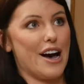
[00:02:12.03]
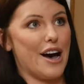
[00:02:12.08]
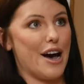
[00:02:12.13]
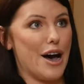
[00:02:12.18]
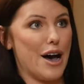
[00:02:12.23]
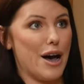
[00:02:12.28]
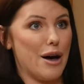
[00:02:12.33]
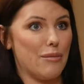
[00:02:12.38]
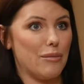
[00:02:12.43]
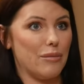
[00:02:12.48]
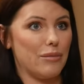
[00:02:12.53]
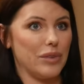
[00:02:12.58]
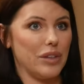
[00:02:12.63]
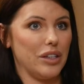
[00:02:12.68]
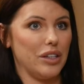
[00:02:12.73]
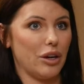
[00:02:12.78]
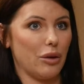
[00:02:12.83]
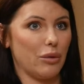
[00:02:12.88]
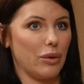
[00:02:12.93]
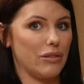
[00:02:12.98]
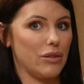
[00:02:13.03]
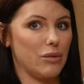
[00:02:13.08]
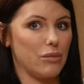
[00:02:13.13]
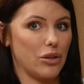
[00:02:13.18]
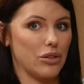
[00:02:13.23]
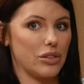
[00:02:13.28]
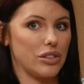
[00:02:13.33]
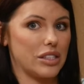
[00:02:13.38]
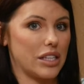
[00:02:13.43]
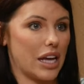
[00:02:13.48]
um, you know, we have the
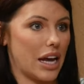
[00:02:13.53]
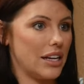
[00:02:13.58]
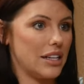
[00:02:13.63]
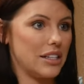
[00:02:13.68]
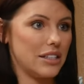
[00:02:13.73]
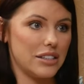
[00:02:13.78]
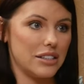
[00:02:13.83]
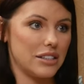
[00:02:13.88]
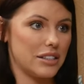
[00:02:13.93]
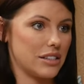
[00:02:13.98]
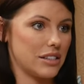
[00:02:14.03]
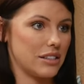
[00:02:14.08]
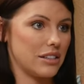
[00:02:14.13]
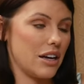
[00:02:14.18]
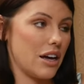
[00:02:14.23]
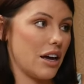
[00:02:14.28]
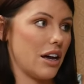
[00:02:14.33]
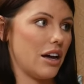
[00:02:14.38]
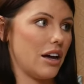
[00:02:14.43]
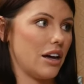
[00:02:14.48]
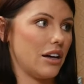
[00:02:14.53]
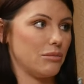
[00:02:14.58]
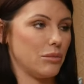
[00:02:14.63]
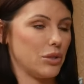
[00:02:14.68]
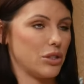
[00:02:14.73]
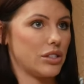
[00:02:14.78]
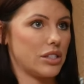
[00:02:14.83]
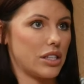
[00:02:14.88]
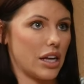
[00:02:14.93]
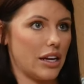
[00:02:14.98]
most science, uh,
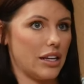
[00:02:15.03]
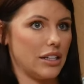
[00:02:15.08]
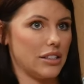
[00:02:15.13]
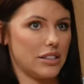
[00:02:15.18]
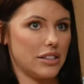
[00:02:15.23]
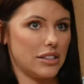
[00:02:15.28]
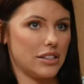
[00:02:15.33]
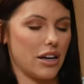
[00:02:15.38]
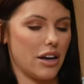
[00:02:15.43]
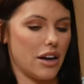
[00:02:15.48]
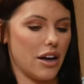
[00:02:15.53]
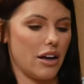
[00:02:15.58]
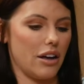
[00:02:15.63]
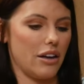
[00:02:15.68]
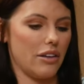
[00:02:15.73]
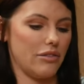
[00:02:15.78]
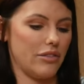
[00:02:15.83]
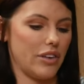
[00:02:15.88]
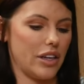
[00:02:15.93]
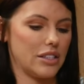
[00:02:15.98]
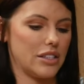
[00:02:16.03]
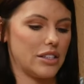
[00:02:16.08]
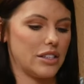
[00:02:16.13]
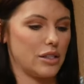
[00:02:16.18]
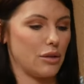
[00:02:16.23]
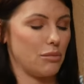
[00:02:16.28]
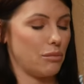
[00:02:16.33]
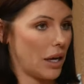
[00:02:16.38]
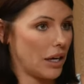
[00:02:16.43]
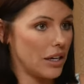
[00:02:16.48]
most science uh, advances
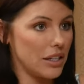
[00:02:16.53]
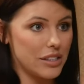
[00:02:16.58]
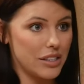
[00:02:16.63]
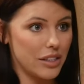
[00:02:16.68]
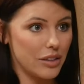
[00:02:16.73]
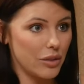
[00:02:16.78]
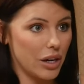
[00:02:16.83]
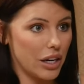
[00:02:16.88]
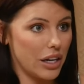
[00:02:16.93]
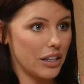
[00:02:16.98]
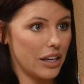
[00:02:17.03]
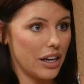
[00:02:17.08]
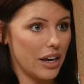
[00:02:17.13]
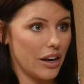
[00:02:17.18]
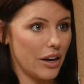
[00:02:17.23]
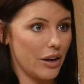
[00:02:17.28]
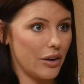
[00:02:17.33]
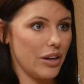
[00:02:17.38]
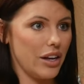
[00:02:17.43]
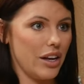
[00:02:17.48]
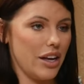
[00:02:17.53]
in medicine right now.